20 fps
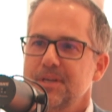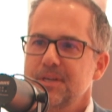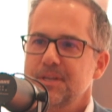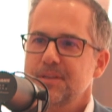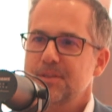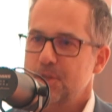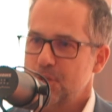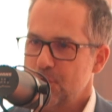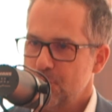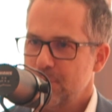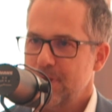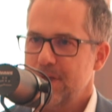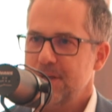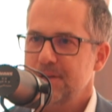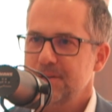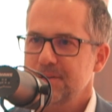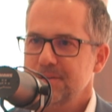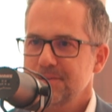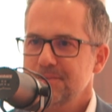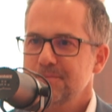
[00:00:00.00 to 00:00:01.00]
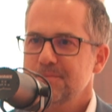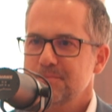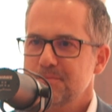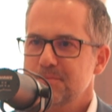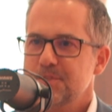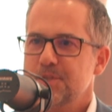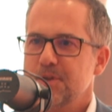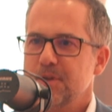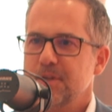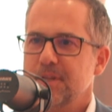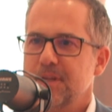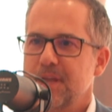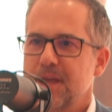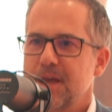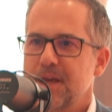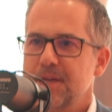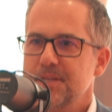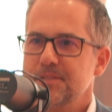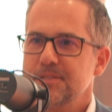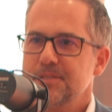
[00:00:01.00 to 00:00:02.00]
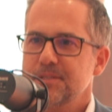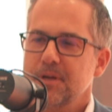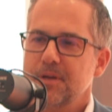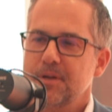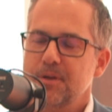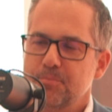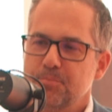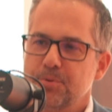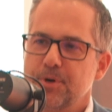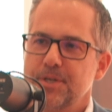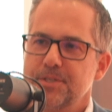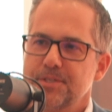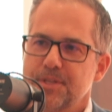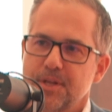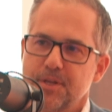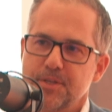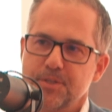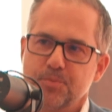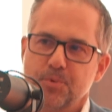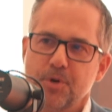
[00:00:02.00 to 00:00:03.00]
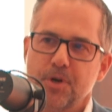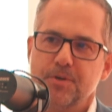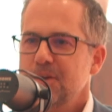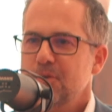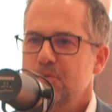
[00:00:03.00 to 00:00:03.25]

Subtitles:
The UN certainly has embraced that as well.